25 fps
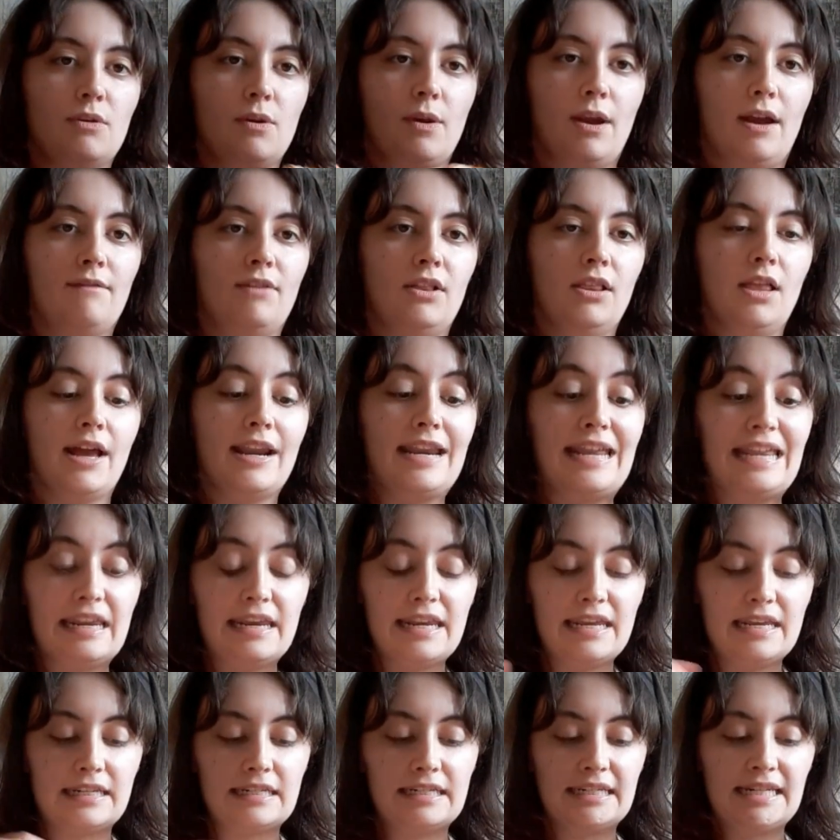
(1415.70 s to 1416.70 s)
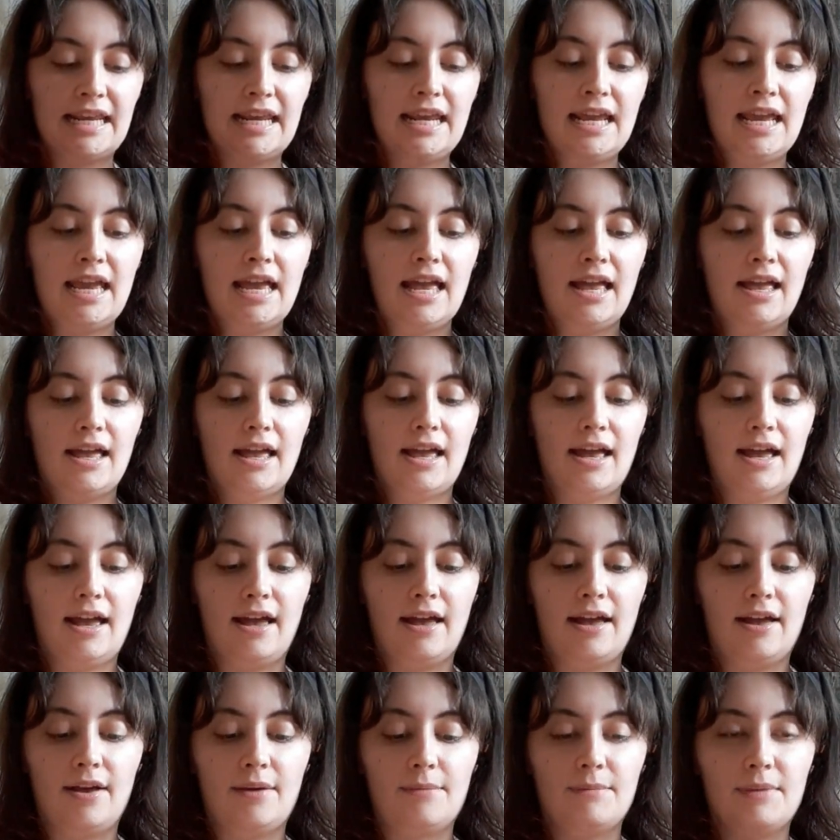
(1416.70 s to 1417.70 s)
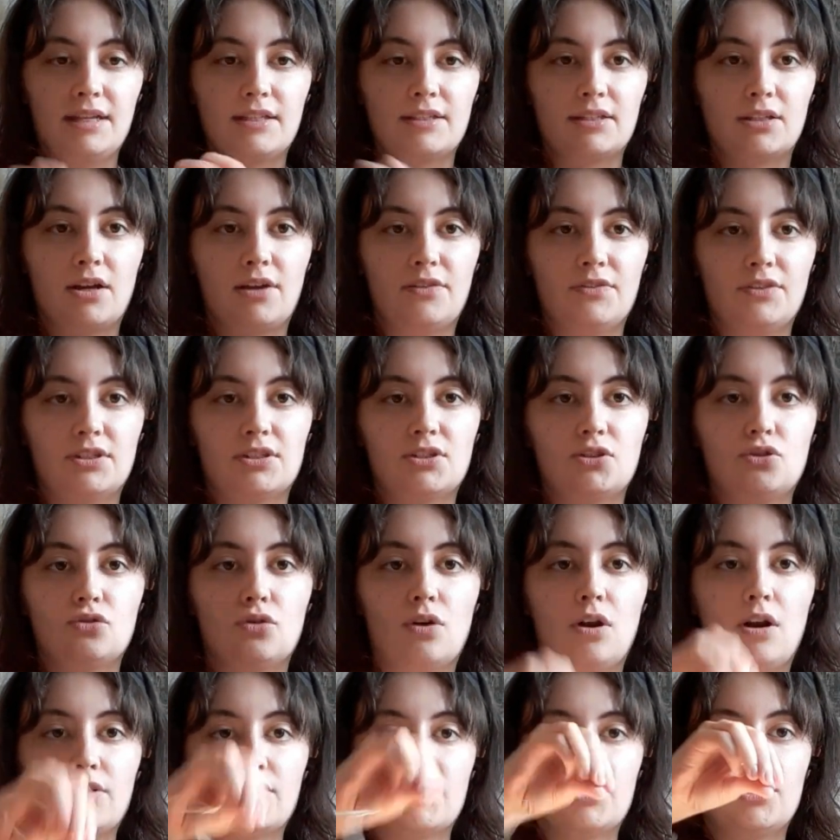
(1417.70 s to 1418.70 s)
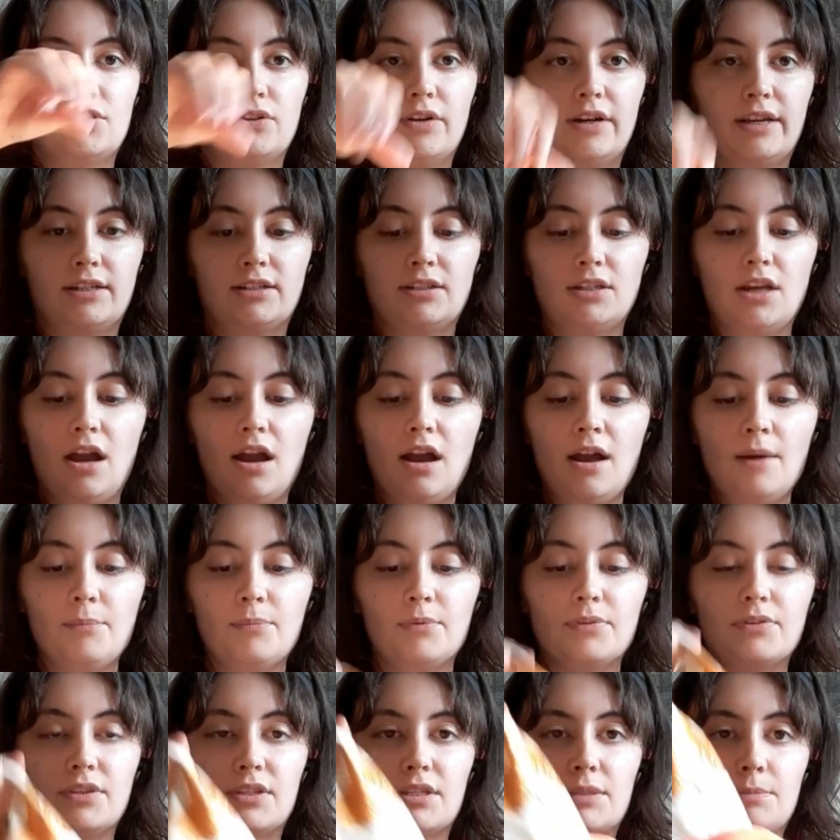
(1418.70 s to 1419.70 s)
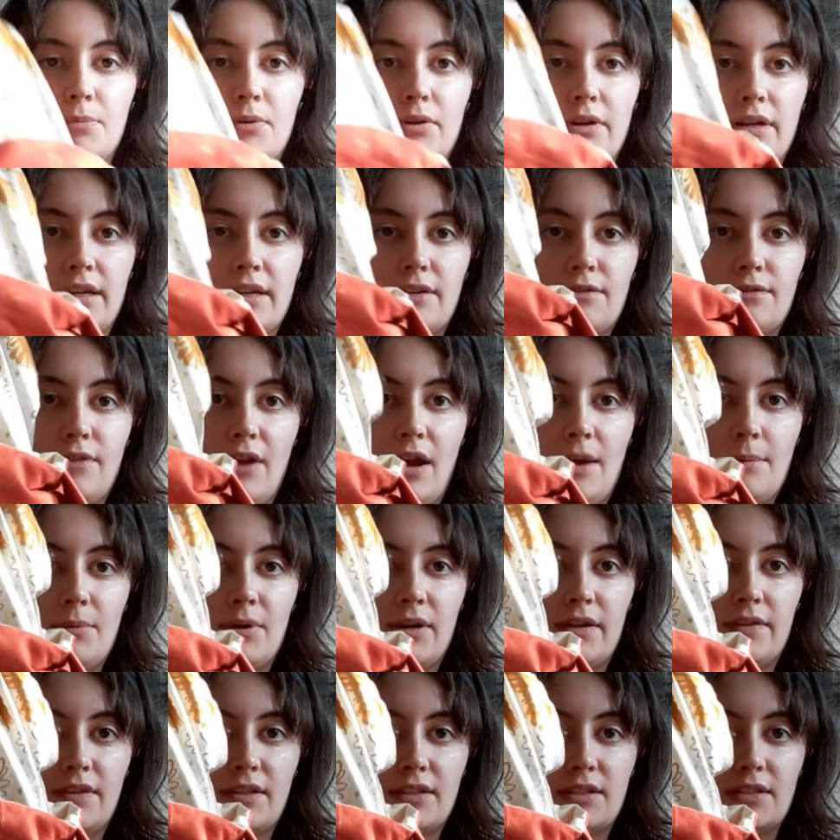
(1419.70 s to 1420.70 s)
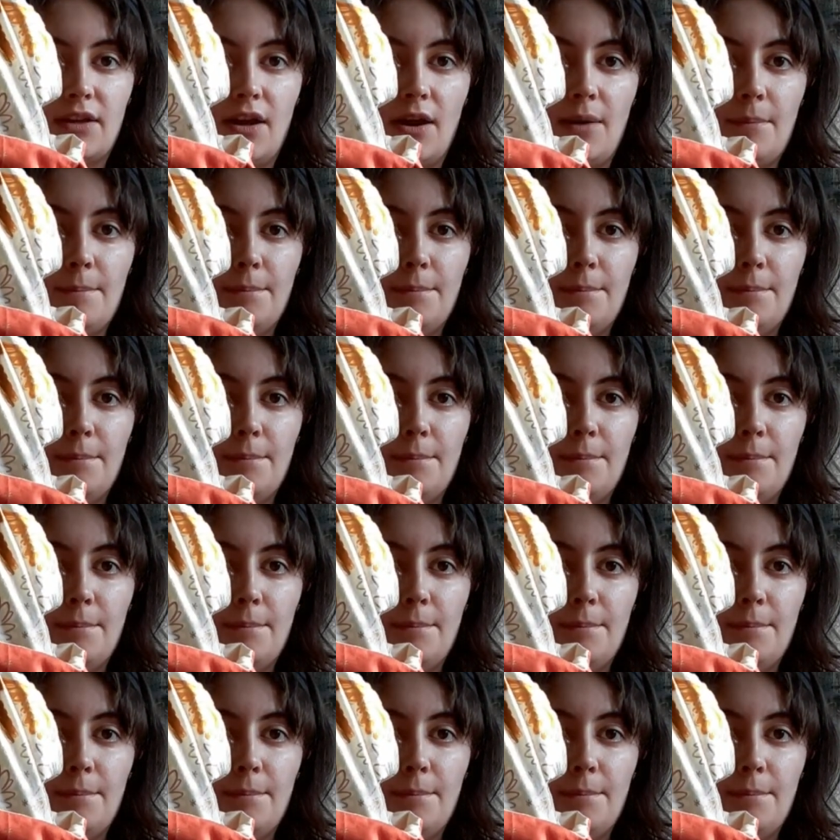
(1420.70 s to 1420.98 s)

when you have a lot in it. It's got this drawstring top with this pretty fabric that's got